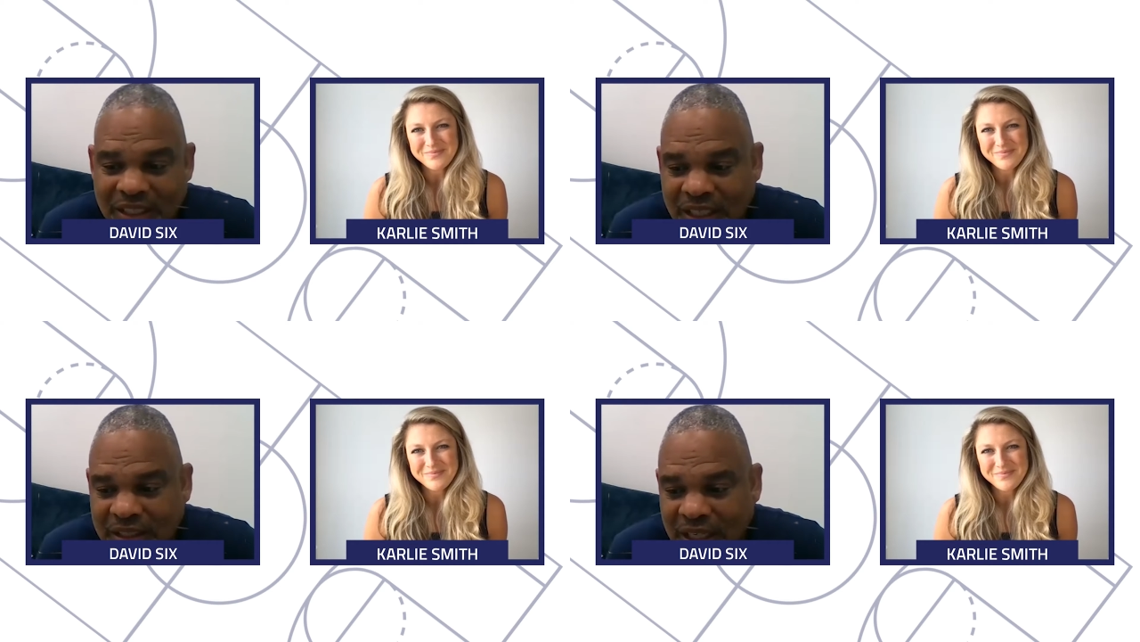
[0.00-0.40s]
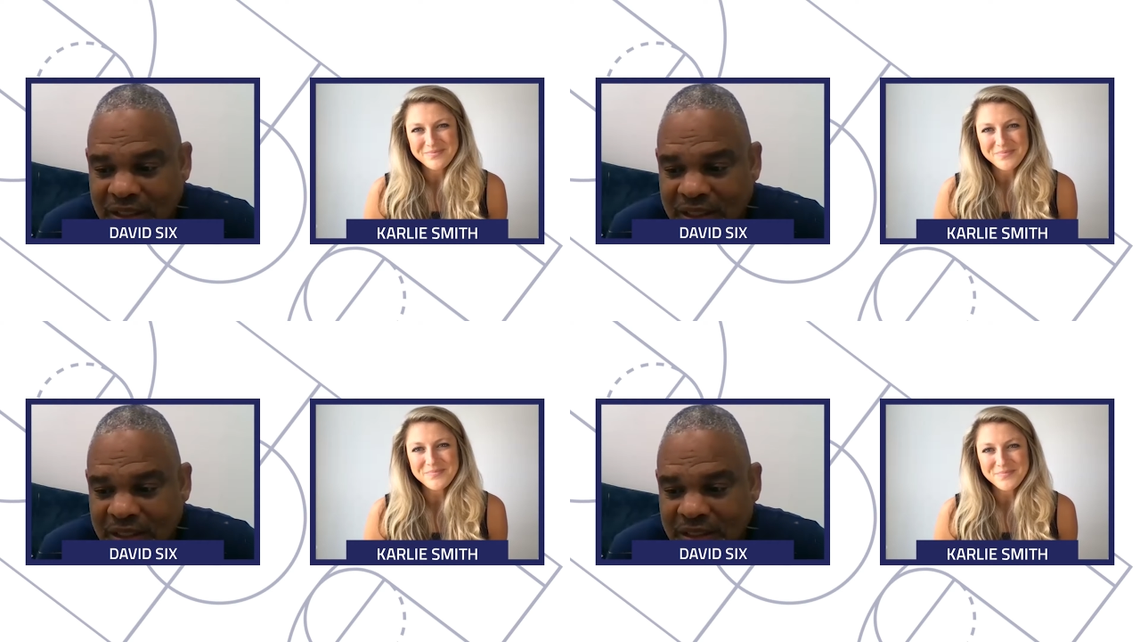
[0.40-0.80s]
Speaker 1: I, I
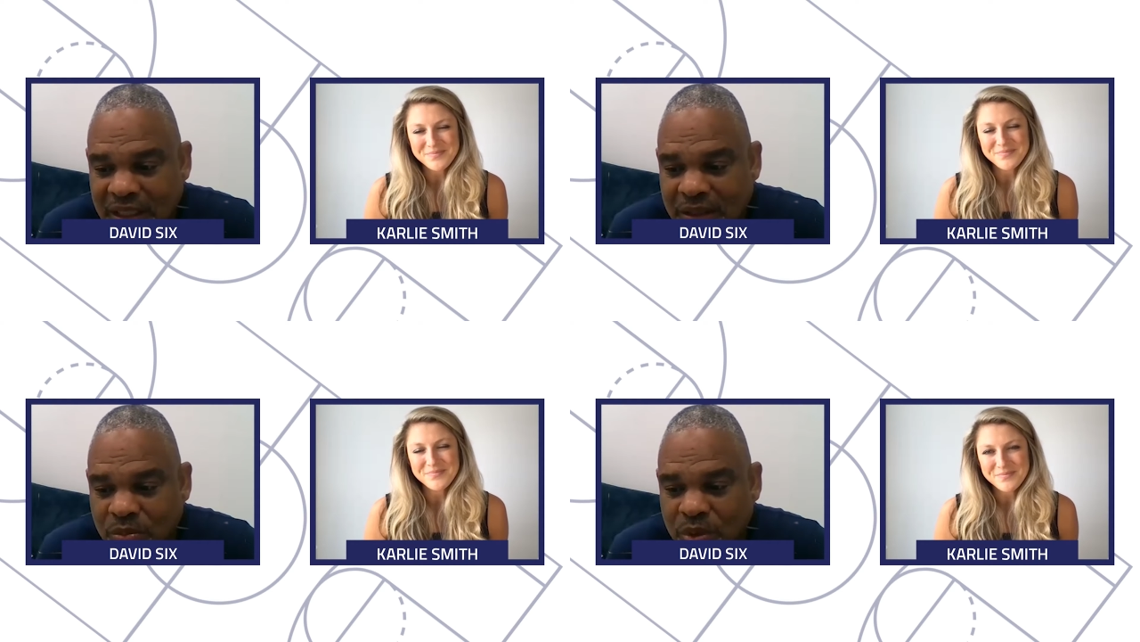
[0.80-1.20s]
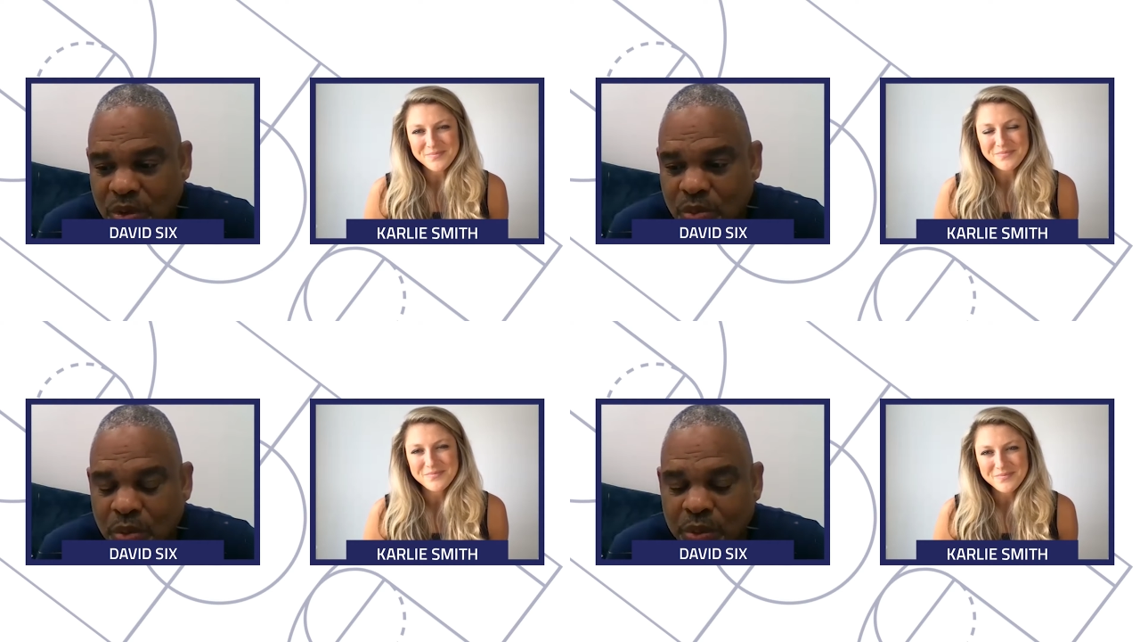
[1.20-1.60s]
think that we'll,
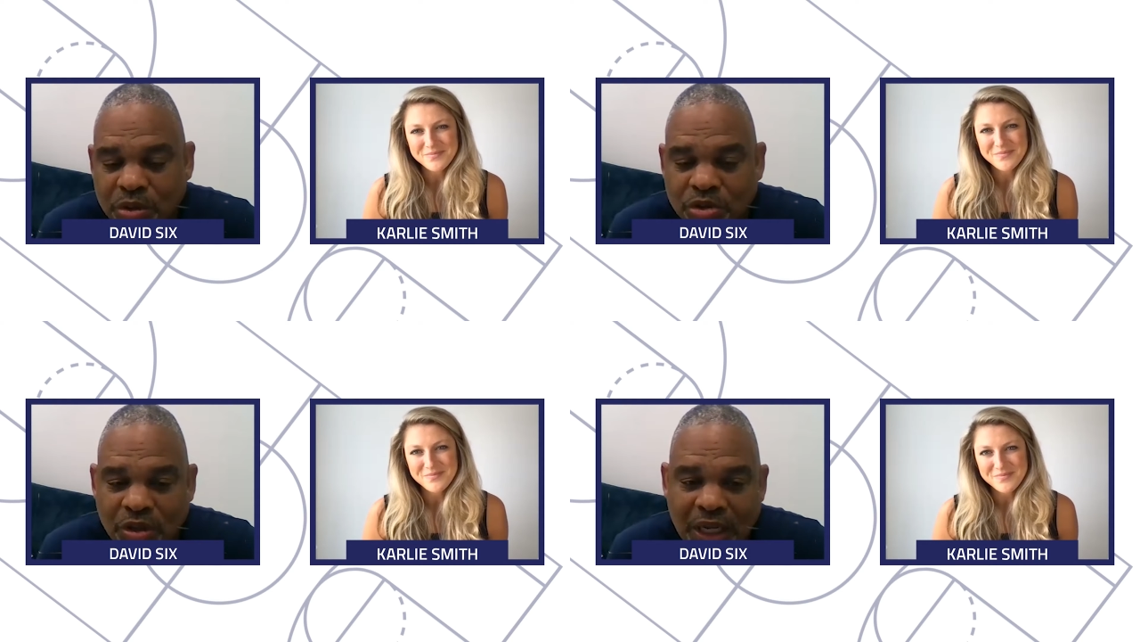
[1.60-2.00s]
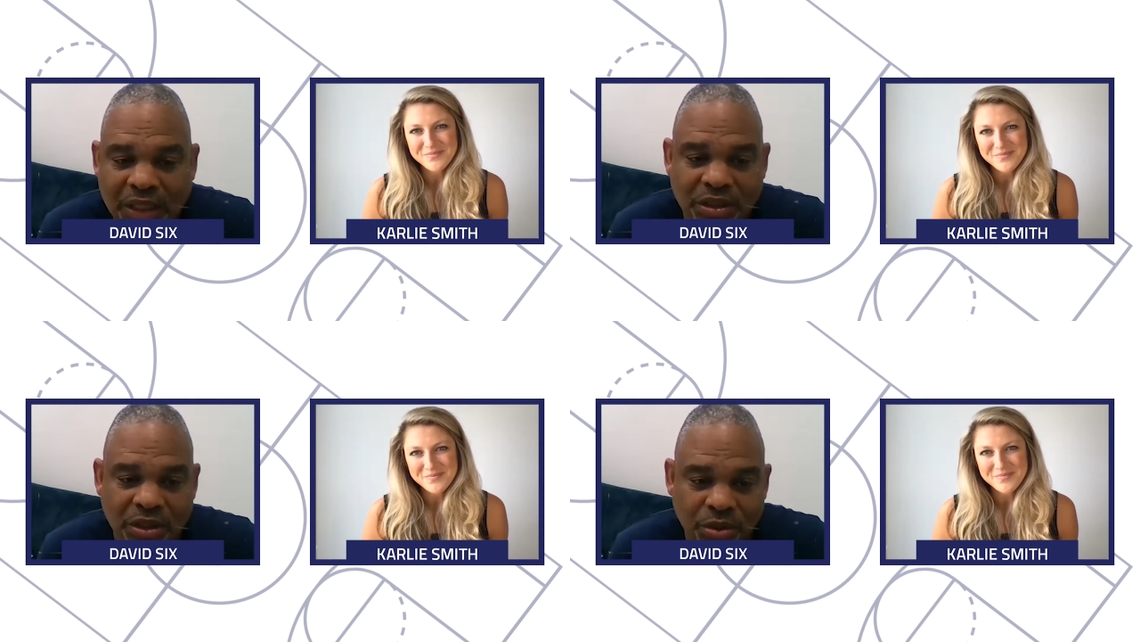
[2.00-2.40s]
what we'll try to
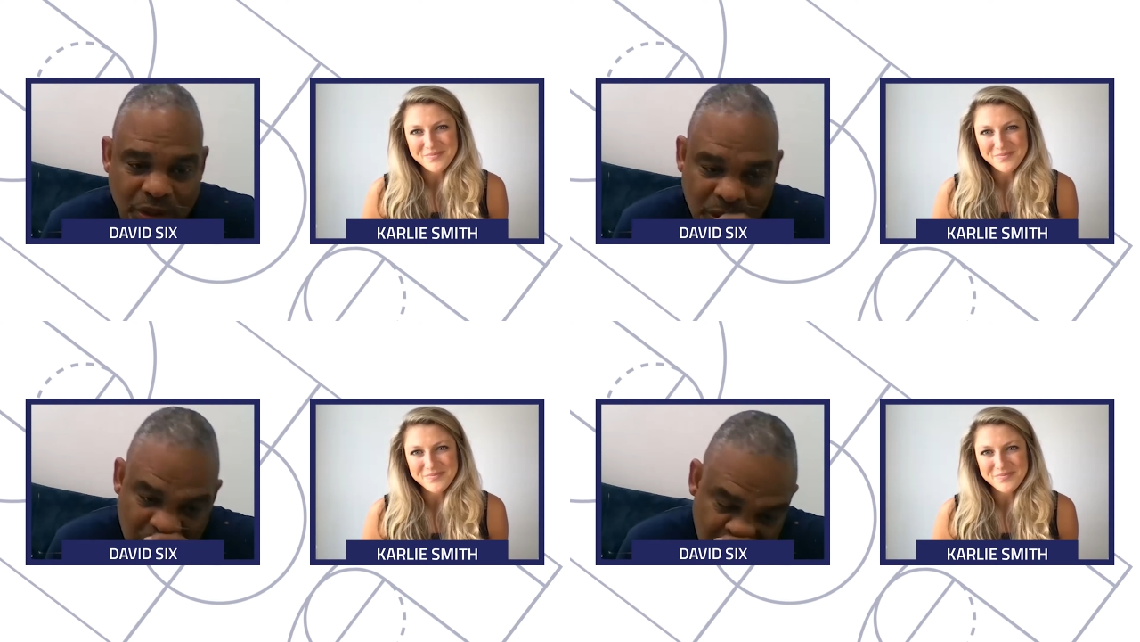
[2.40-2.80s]
do is